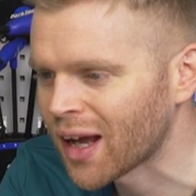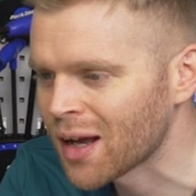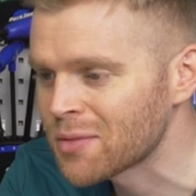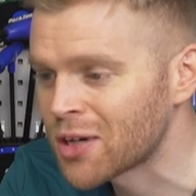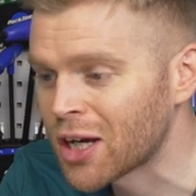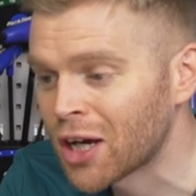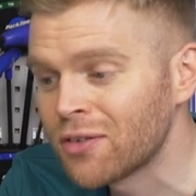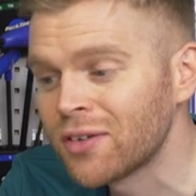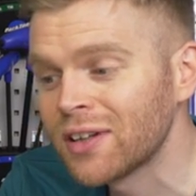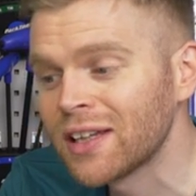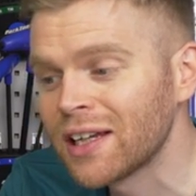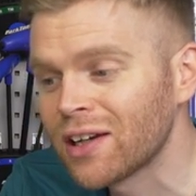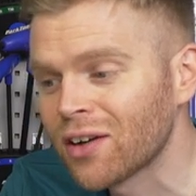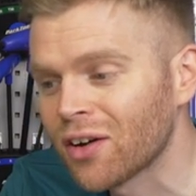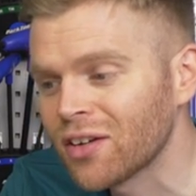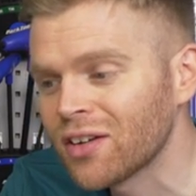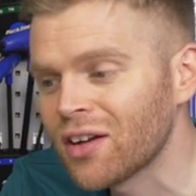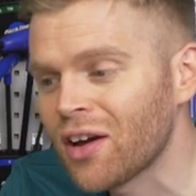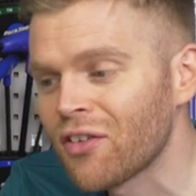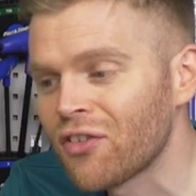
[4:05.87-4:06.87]
I'm currently
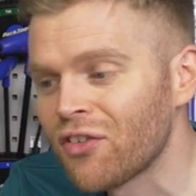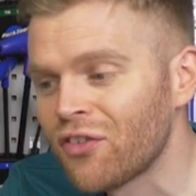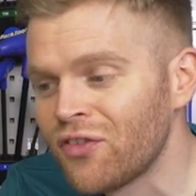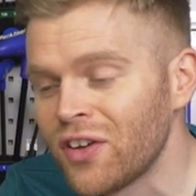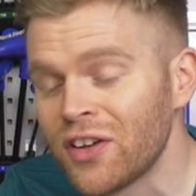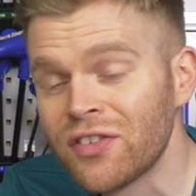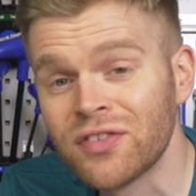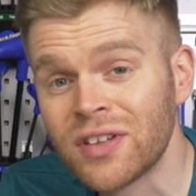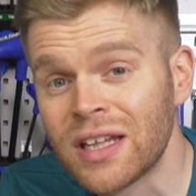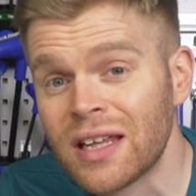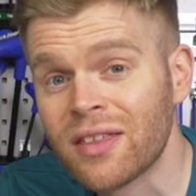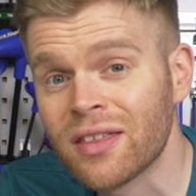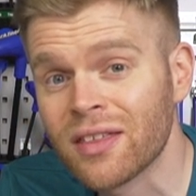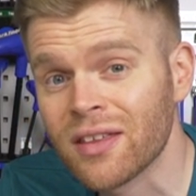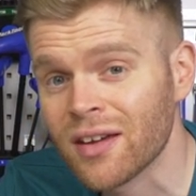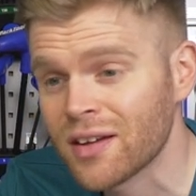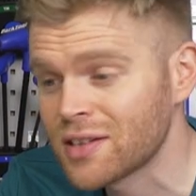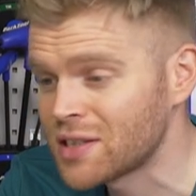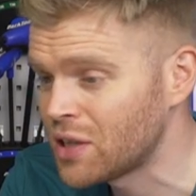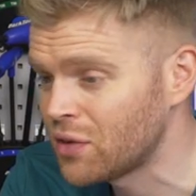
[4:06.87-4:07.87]
on a
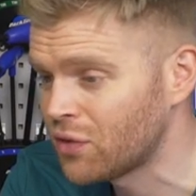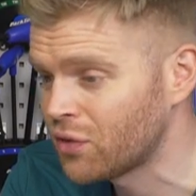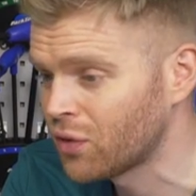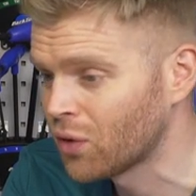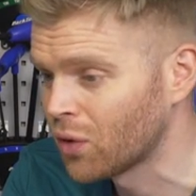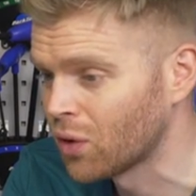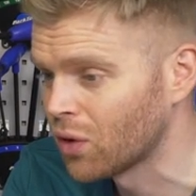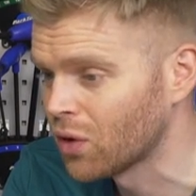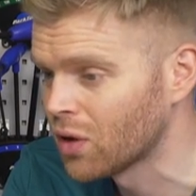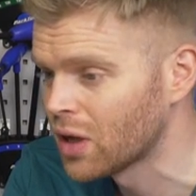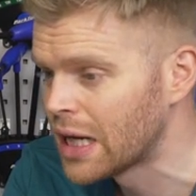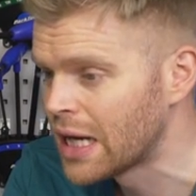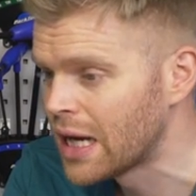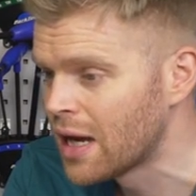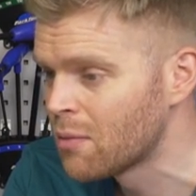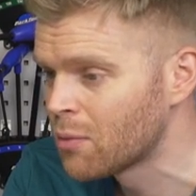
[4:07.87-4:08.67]
50-34,